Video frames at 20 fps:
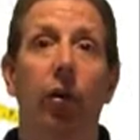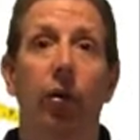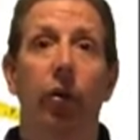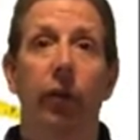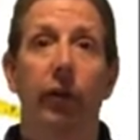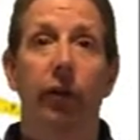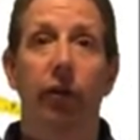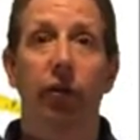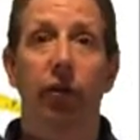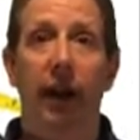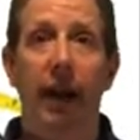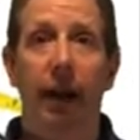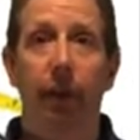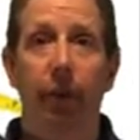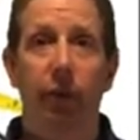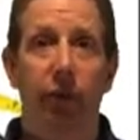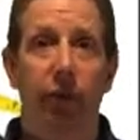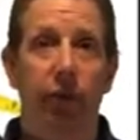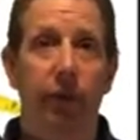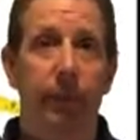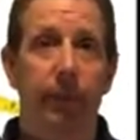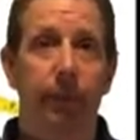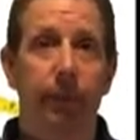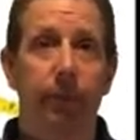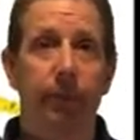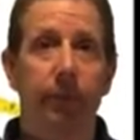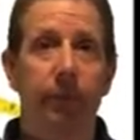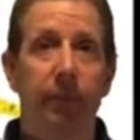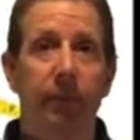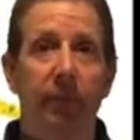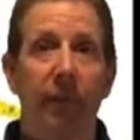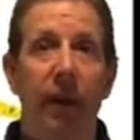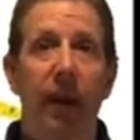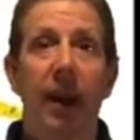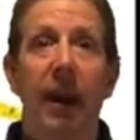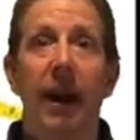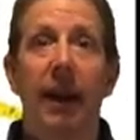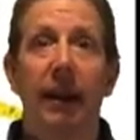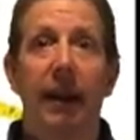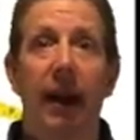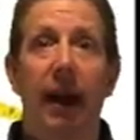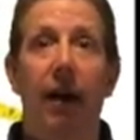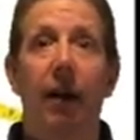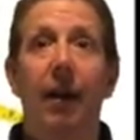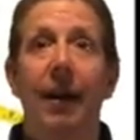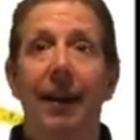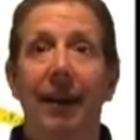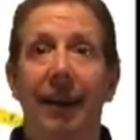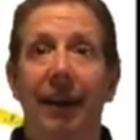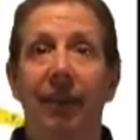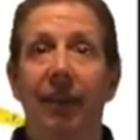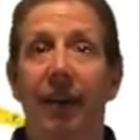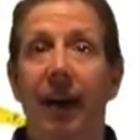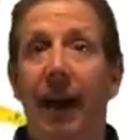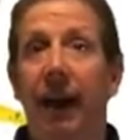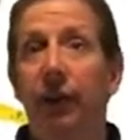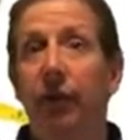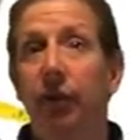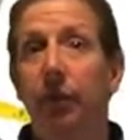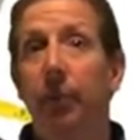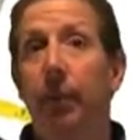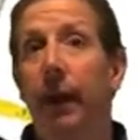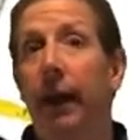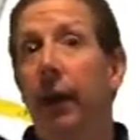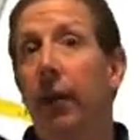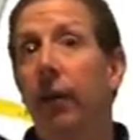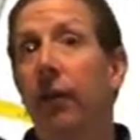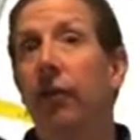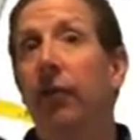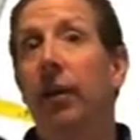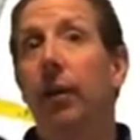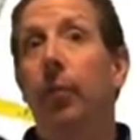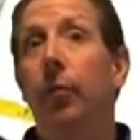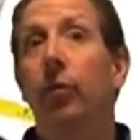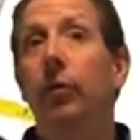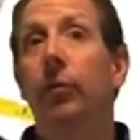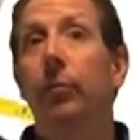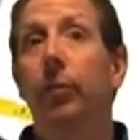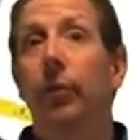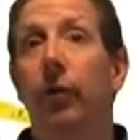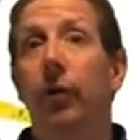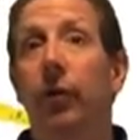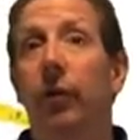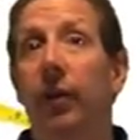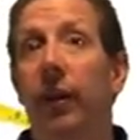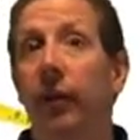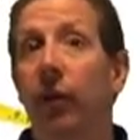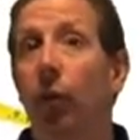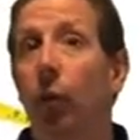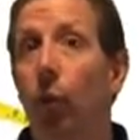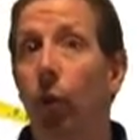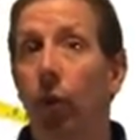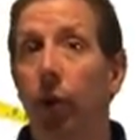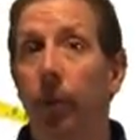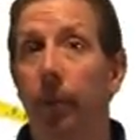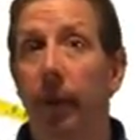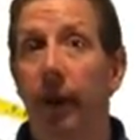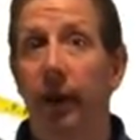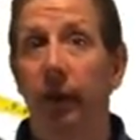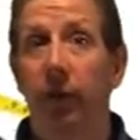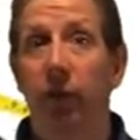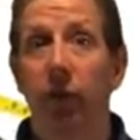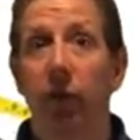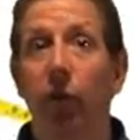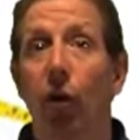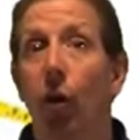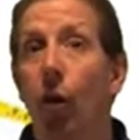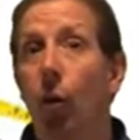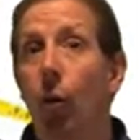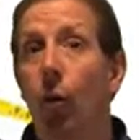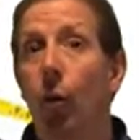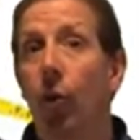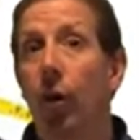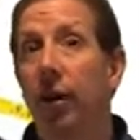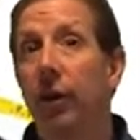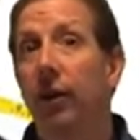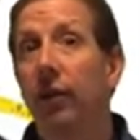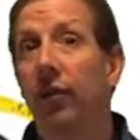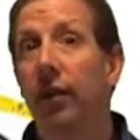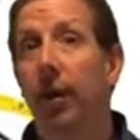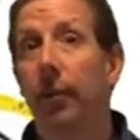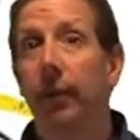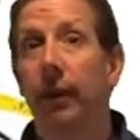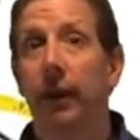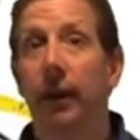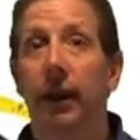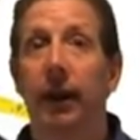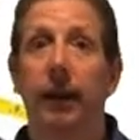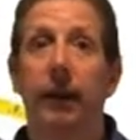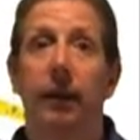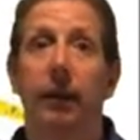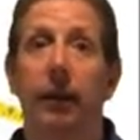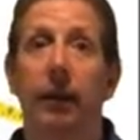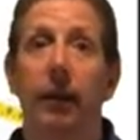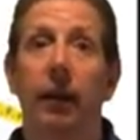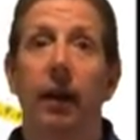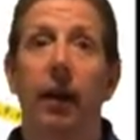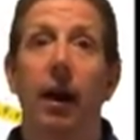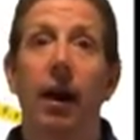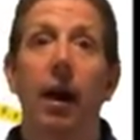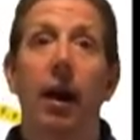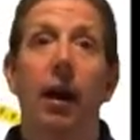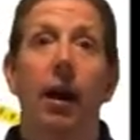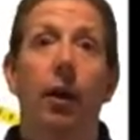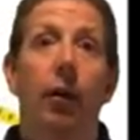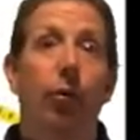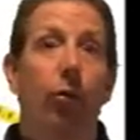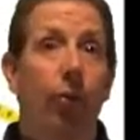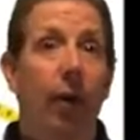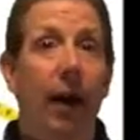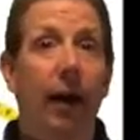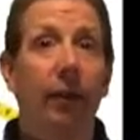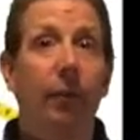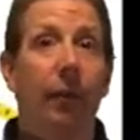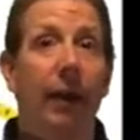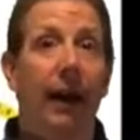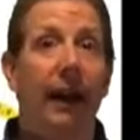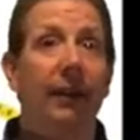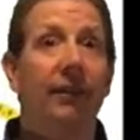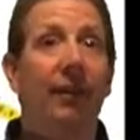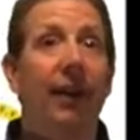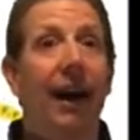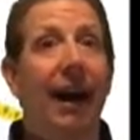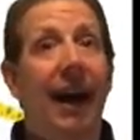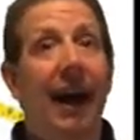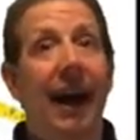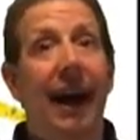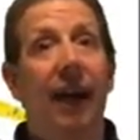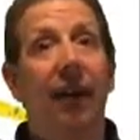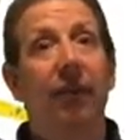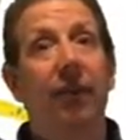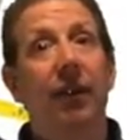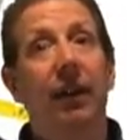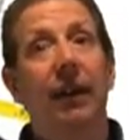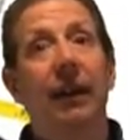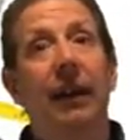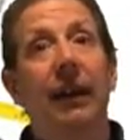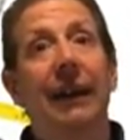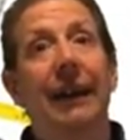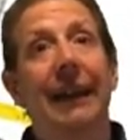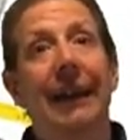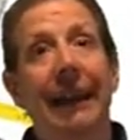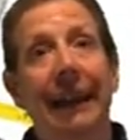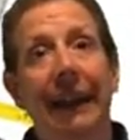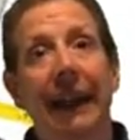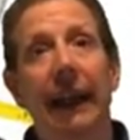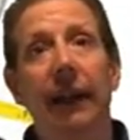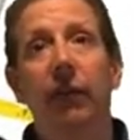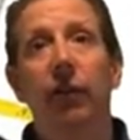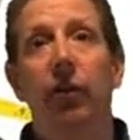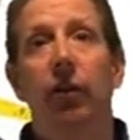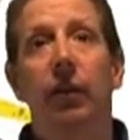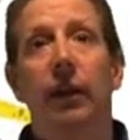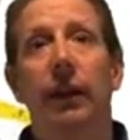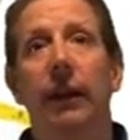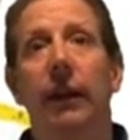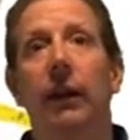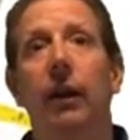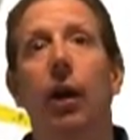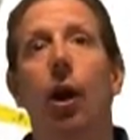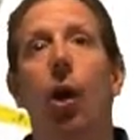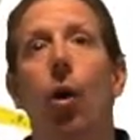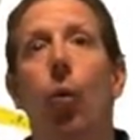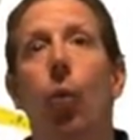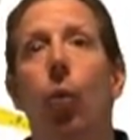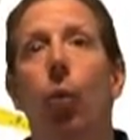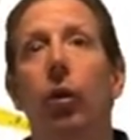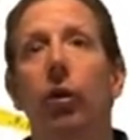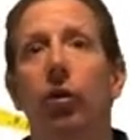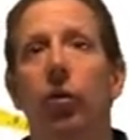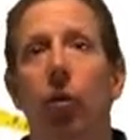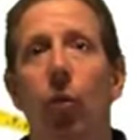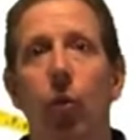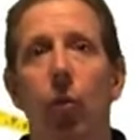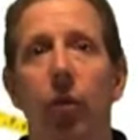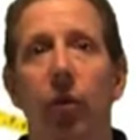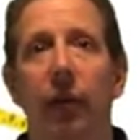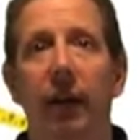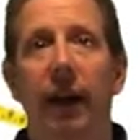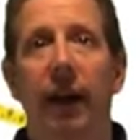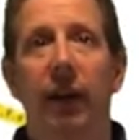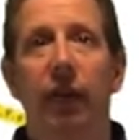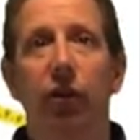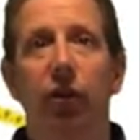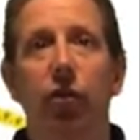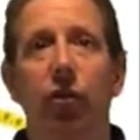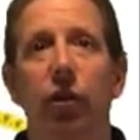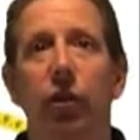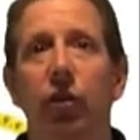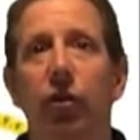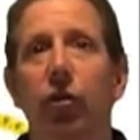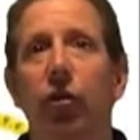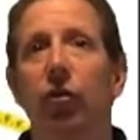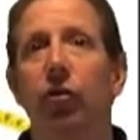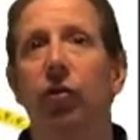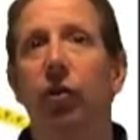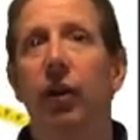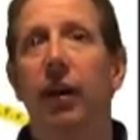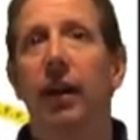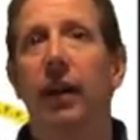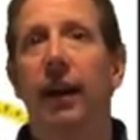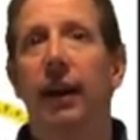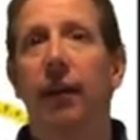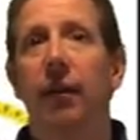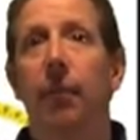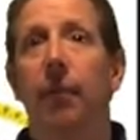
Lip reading: earlier chapters. Now, these guys repair and assemble computers at their workbenches or in the assembly line. Ground mats have a connector in one corner that you can use to connect the